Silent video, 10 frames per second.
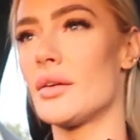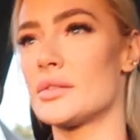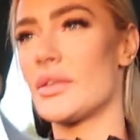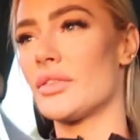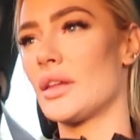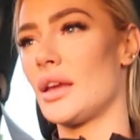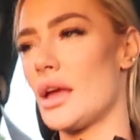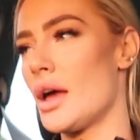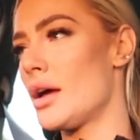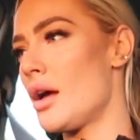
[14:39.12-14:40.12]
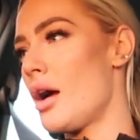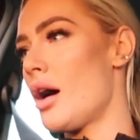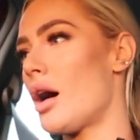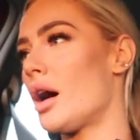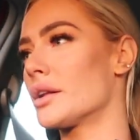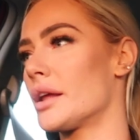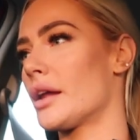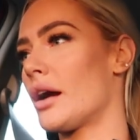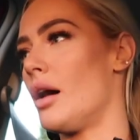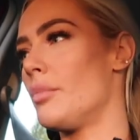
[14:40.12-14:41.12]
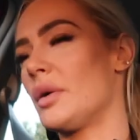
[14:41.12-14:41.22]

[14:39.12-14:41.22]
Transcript: It was definitely hard getting up,